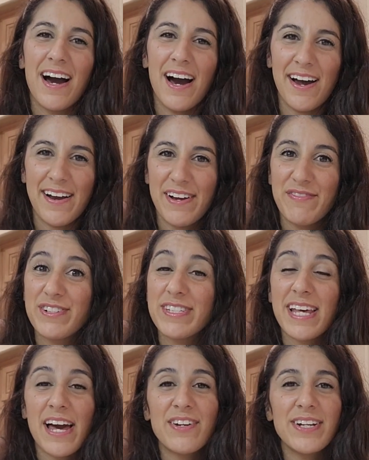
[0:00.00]
All right, for
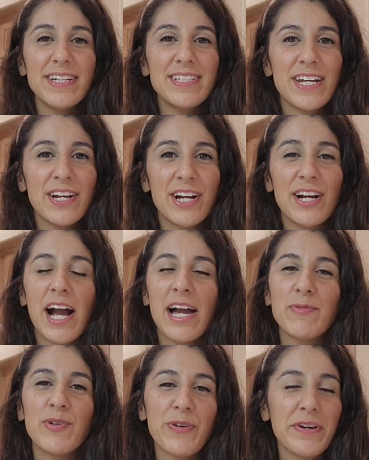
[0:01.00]
Saturday dinner,
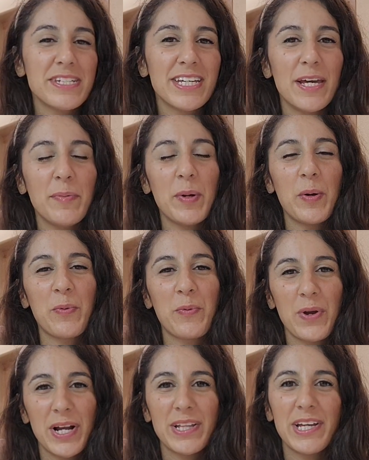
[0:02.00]
I'm going to keep it
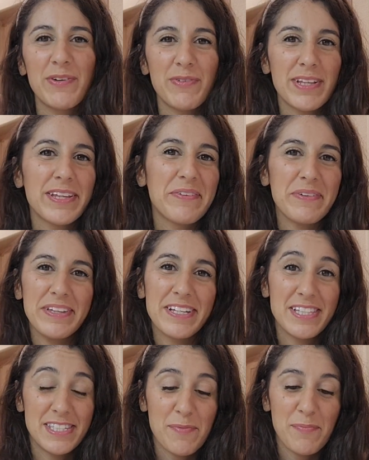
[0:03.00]
really, really,
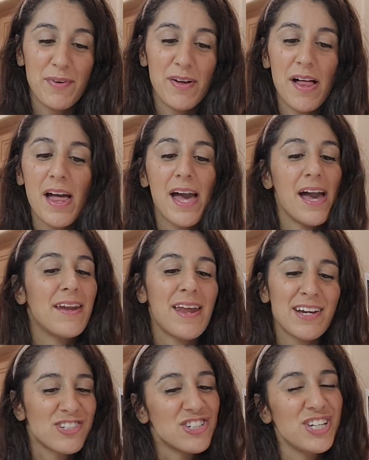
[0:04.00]
really simple and
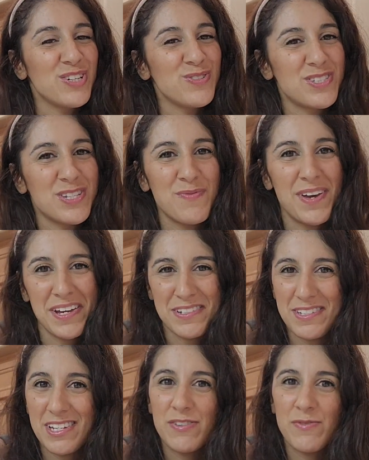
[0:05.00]
actually use some
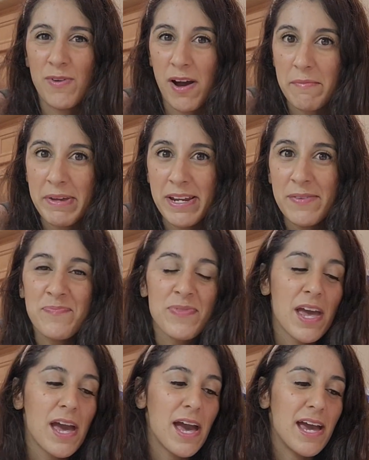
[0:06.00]
instant ramen.
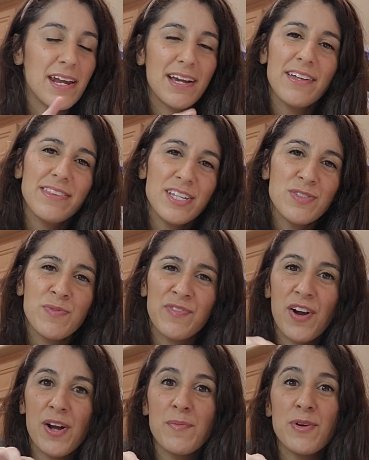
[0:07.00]
And I got these
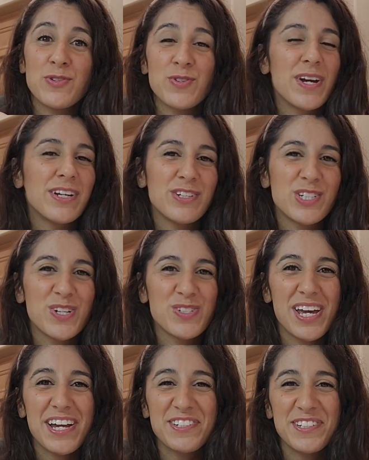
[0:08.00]
from Trader Joe's.
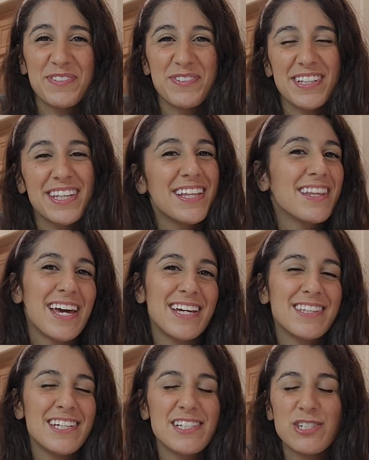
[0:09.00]
I actually really
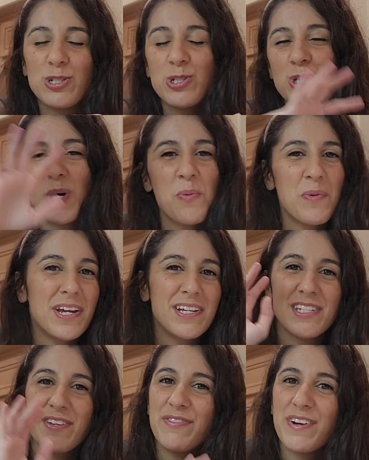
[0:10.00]
like these. There's so many
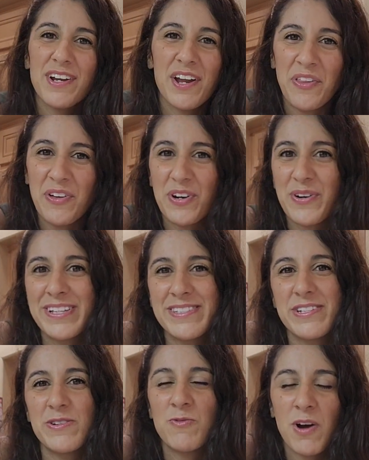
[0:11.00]
different other
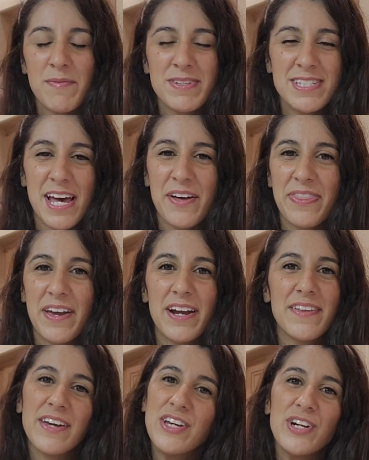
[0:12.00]
instant ramens out there
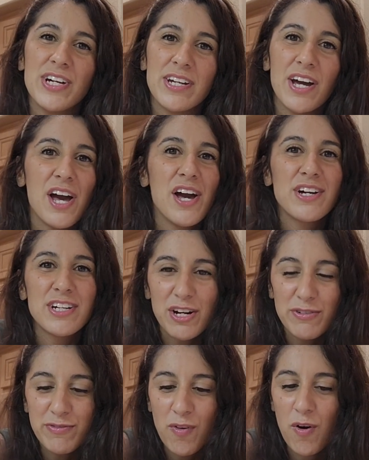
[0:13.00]
that you could
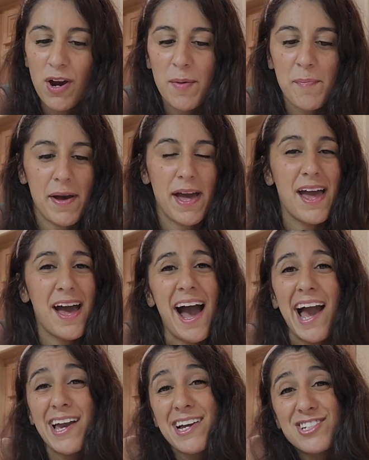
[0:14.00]
go for, but
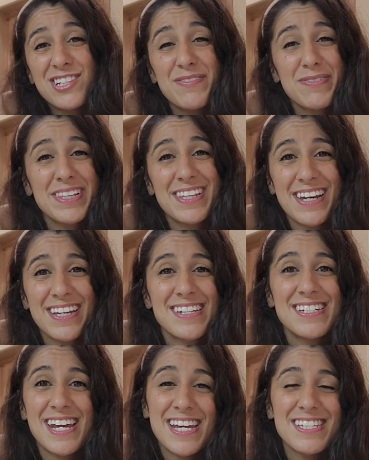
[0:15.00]
I actually really like the
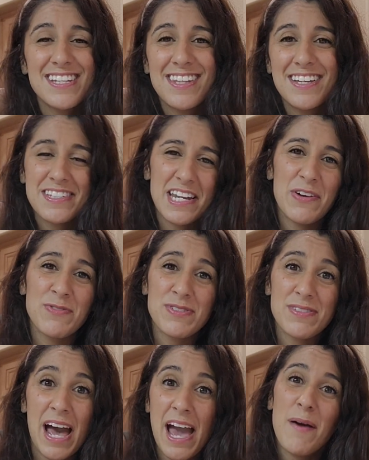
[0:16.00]
taste of these, and
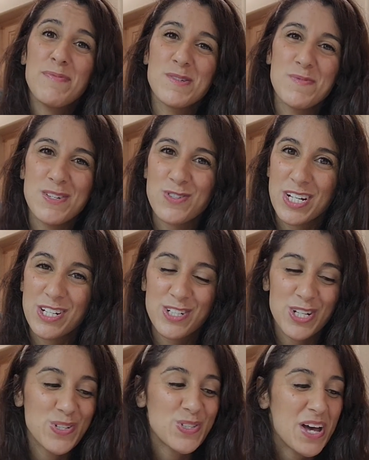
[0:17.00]
I happened to be in Trader
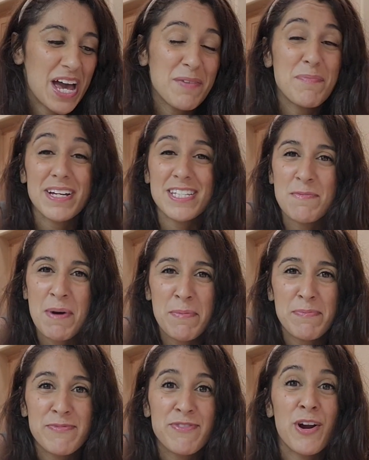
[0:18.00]
Joe's, so I had to pick some
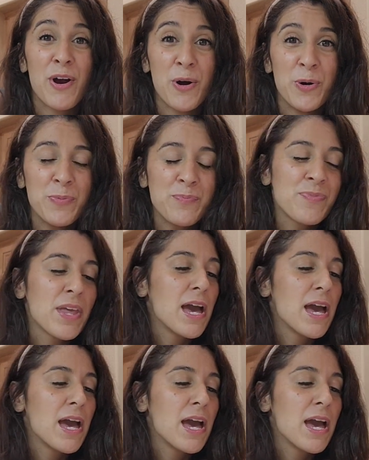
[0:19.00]
up for home.